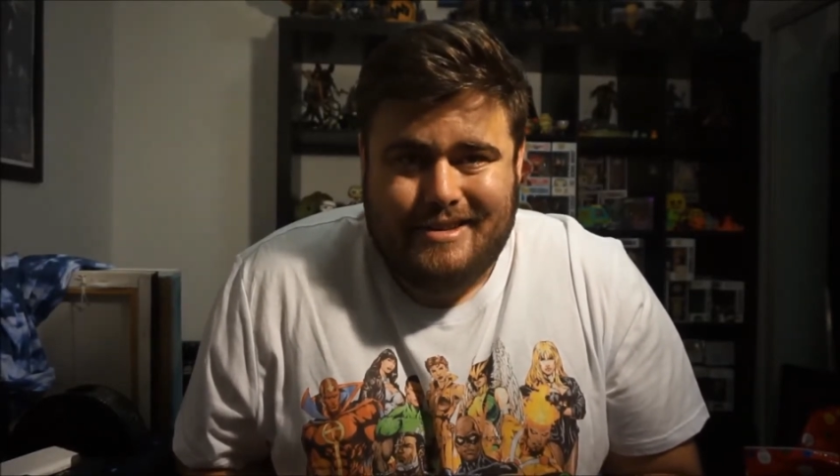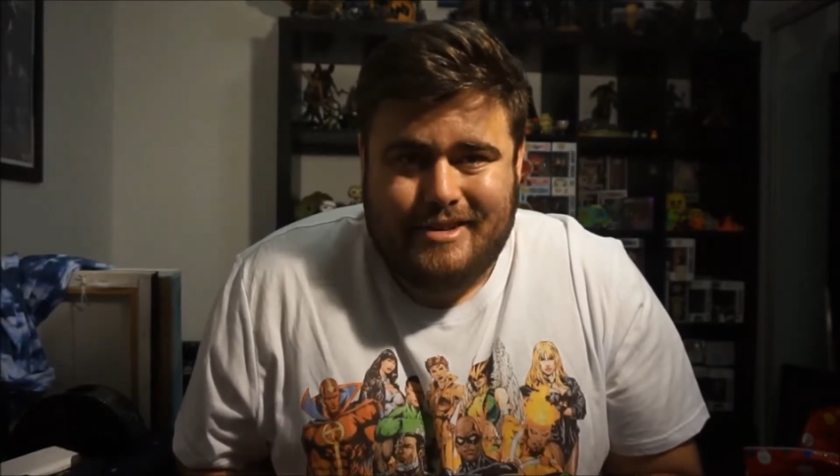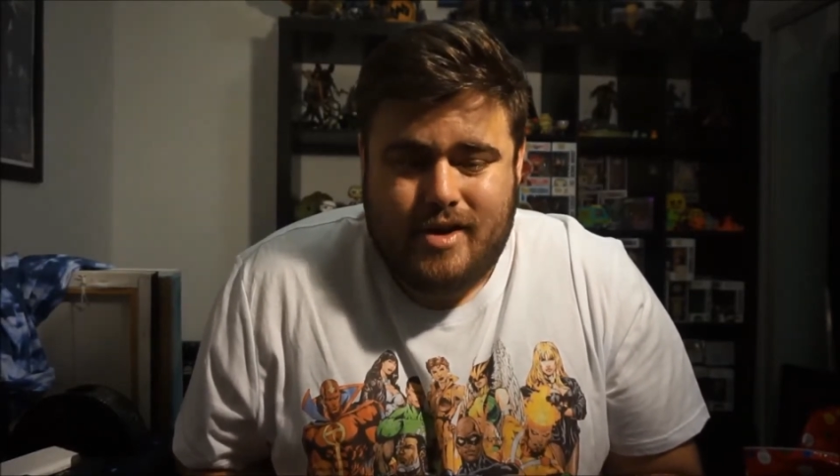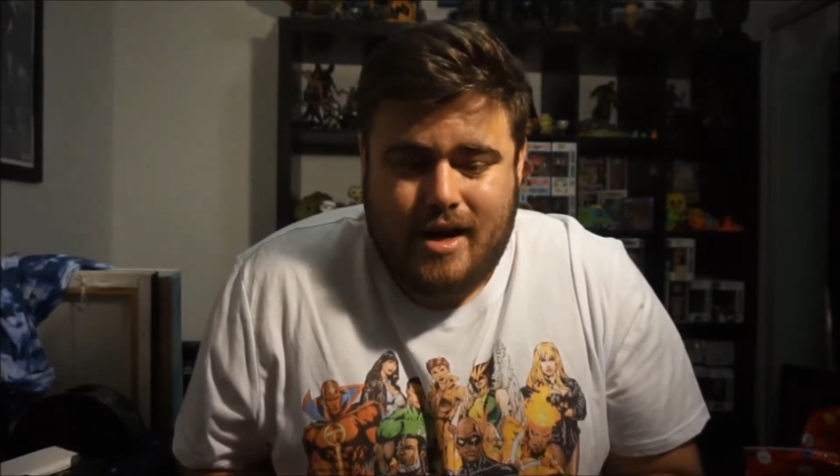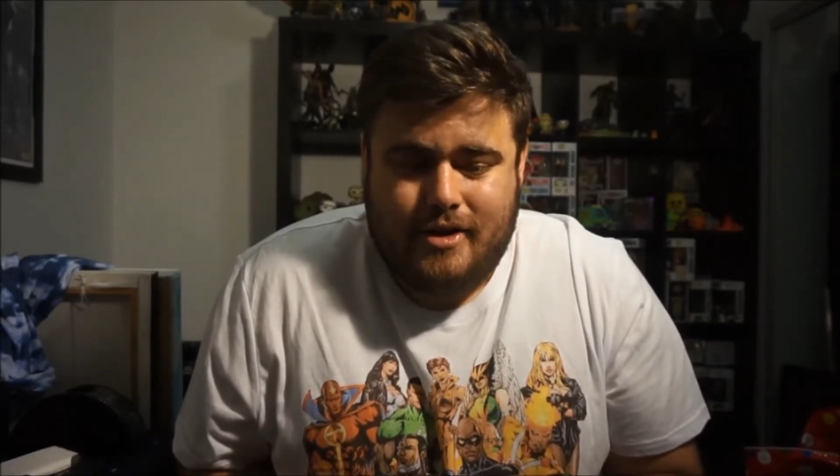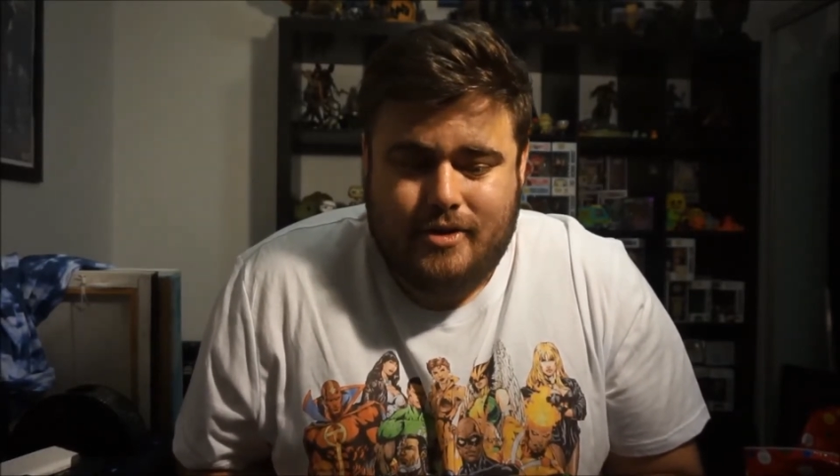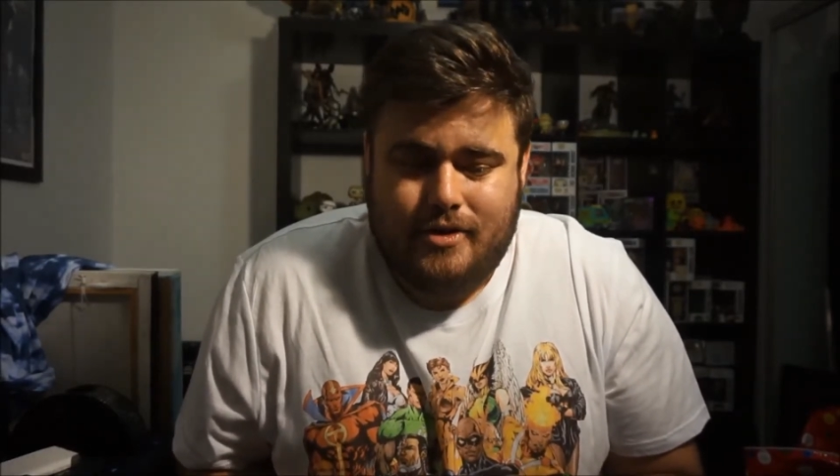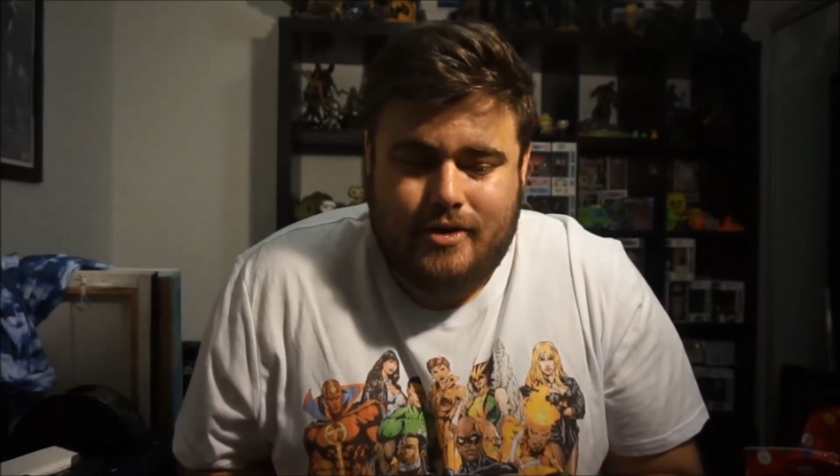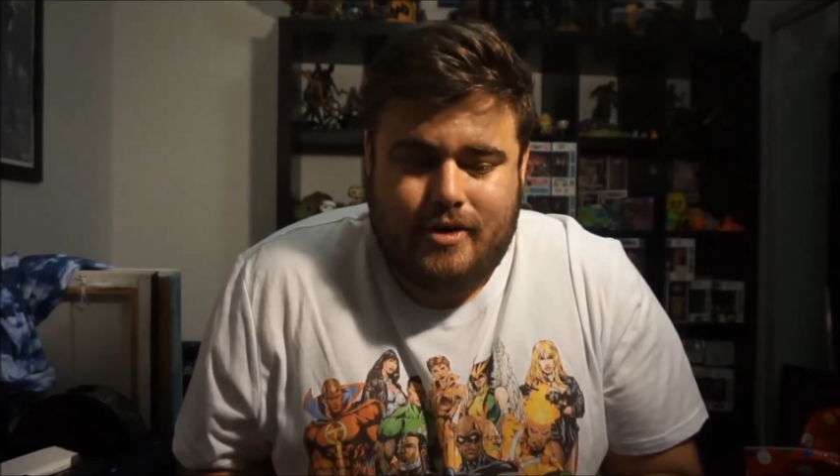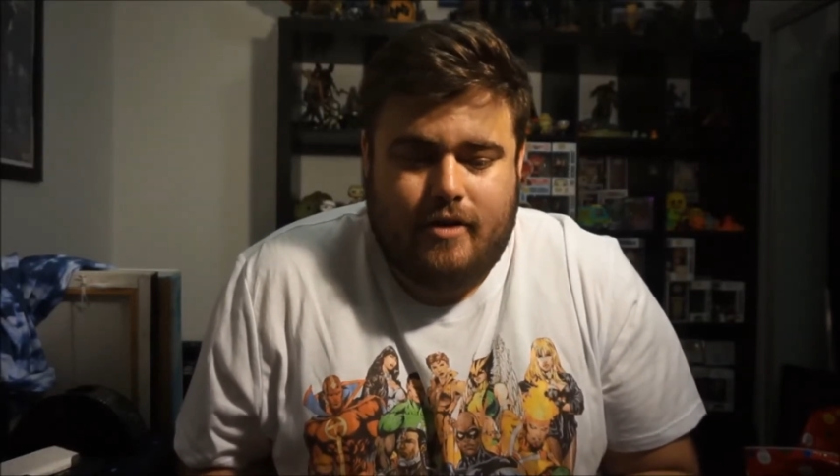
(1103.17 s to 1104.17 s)
trying
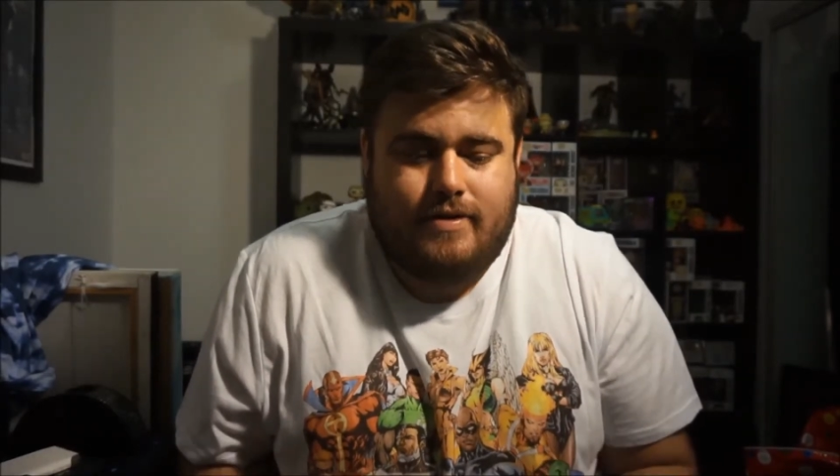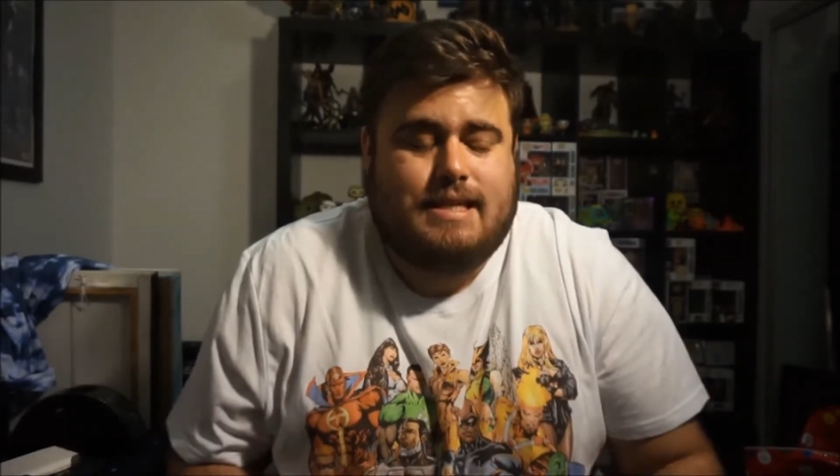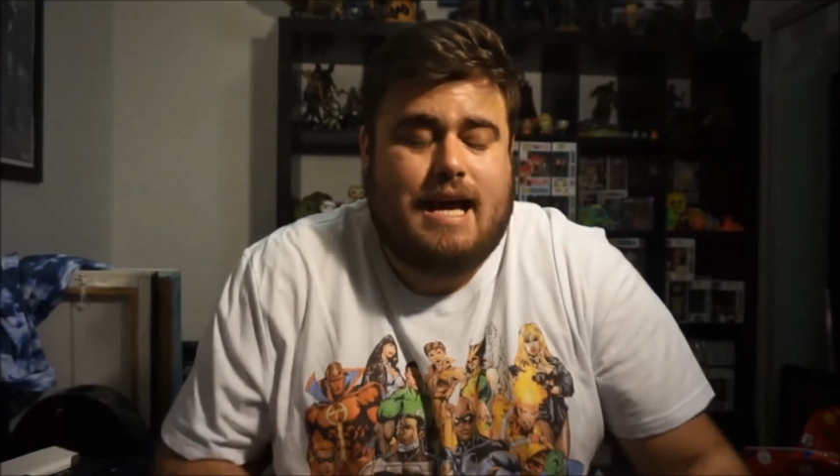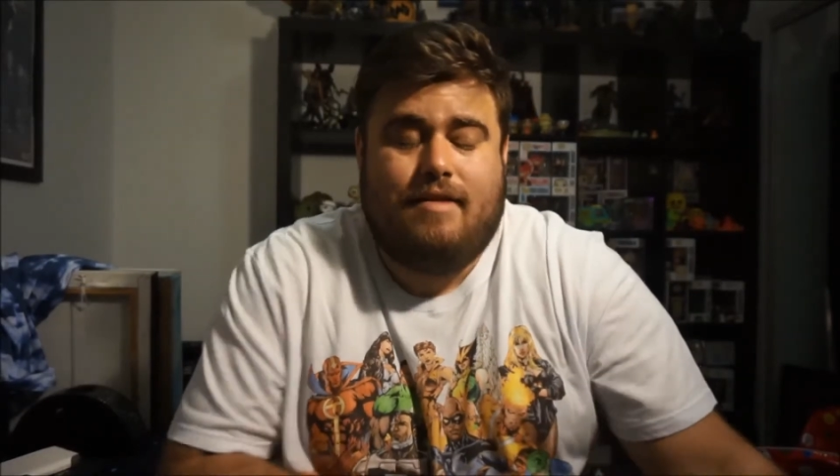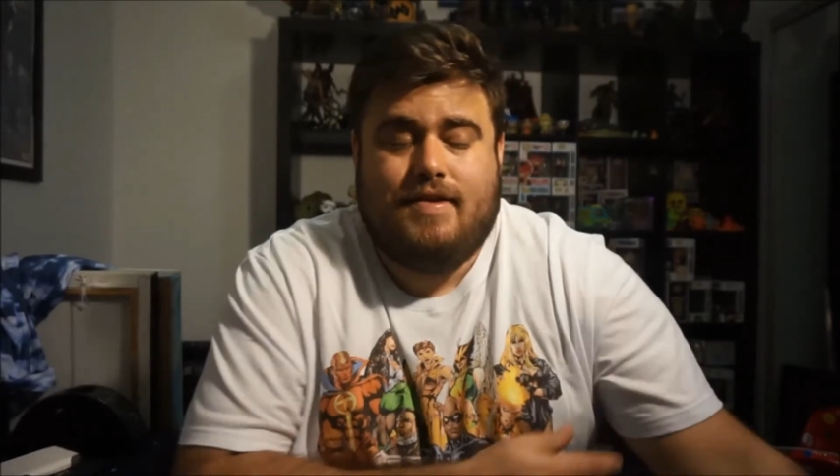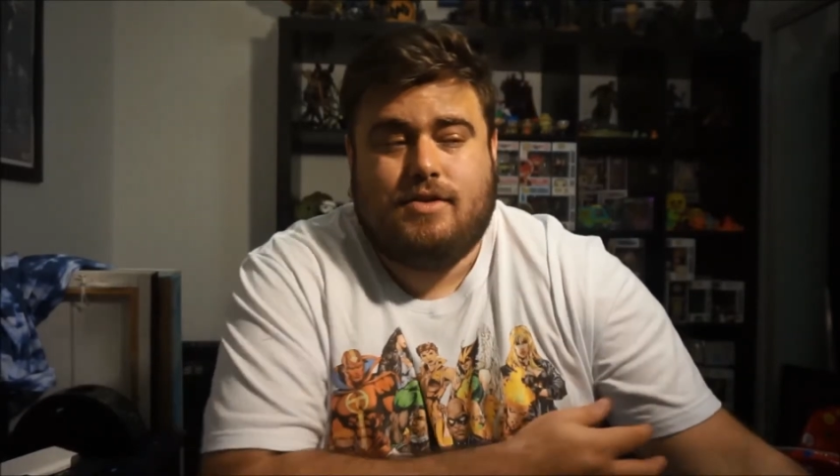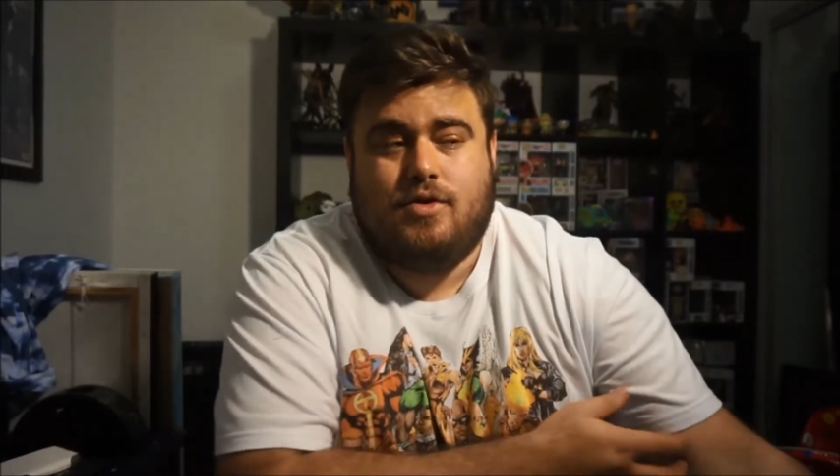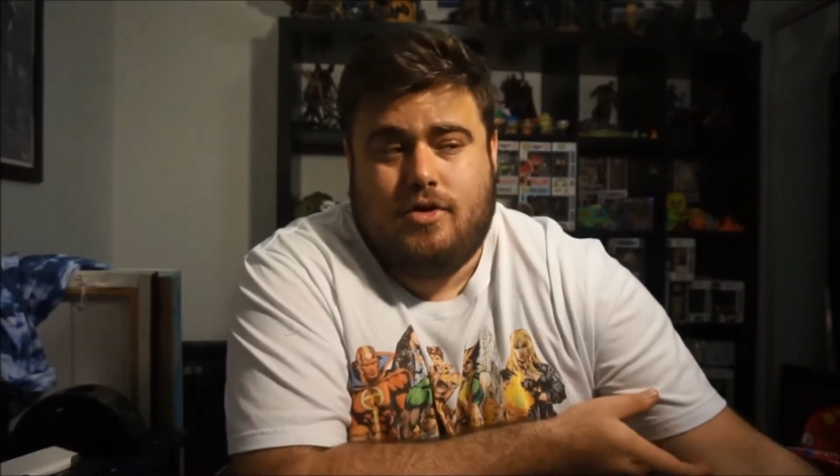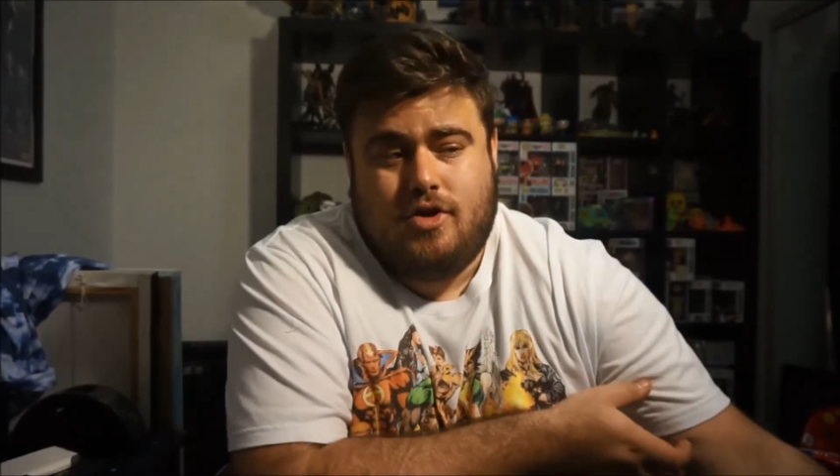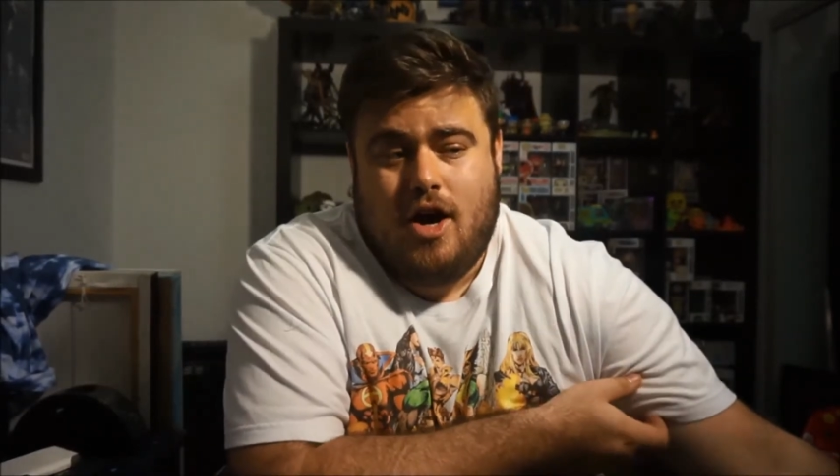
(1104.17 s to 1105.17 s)
to obviously have as
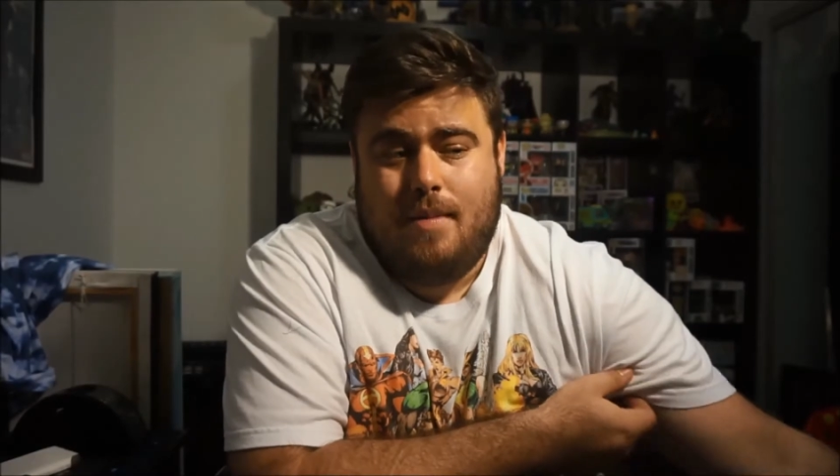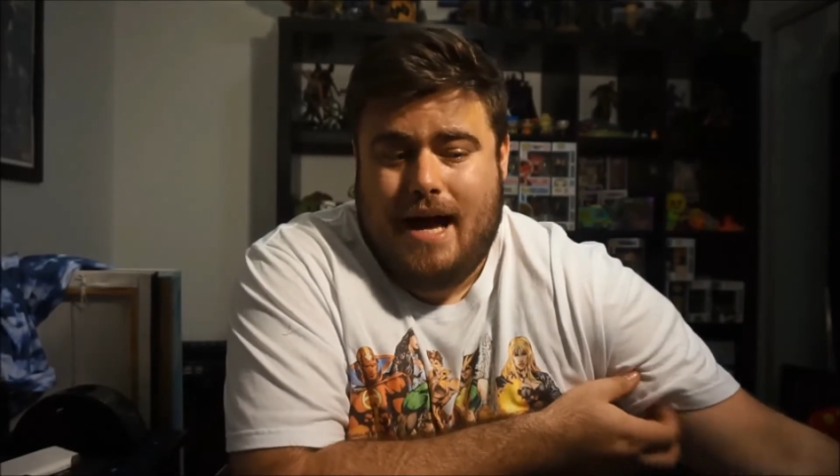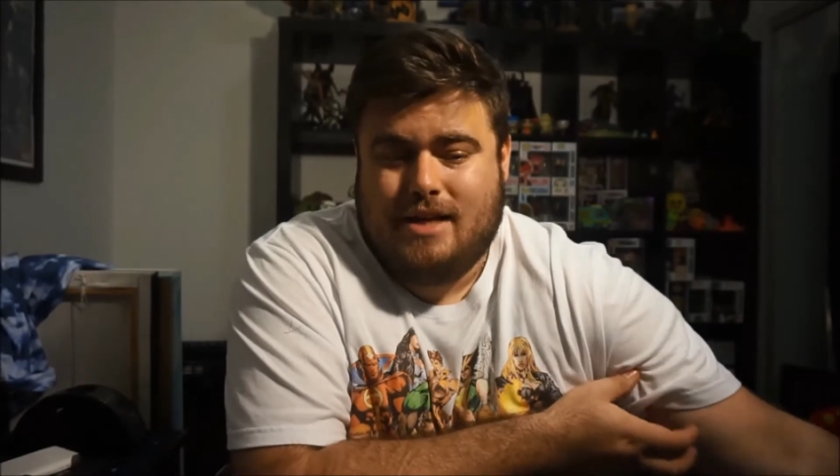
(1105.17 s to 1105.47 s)
good a time